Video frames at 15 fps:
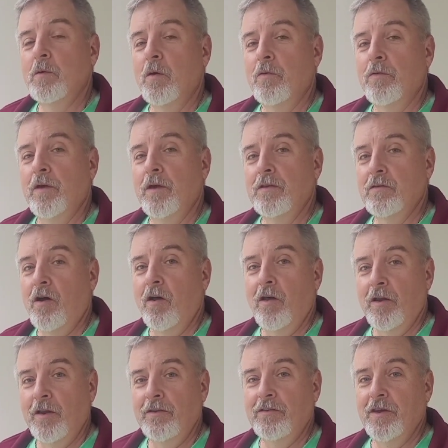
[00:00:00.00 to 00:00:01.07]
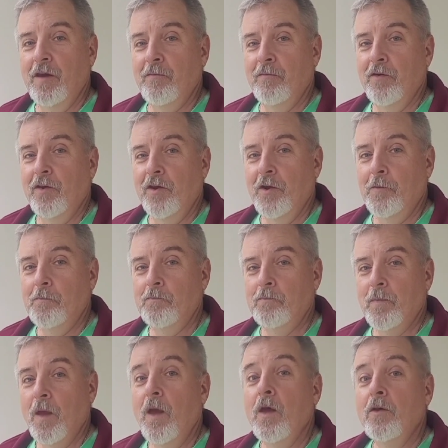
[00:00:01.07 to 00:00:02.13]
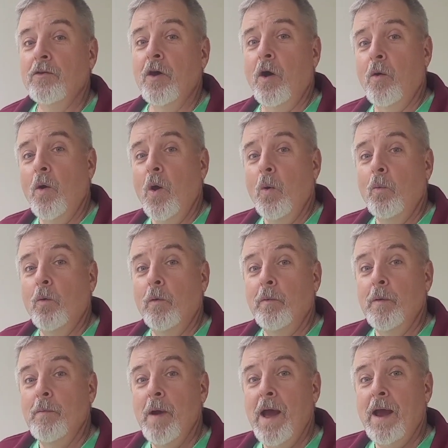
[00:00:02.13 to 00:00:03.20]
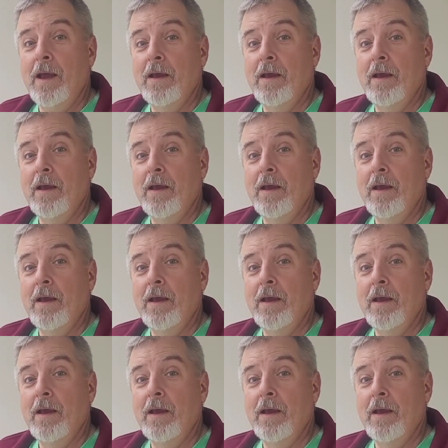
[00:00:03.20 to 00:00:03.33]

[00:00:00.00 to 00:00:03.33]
things all on the same video. So we'll be back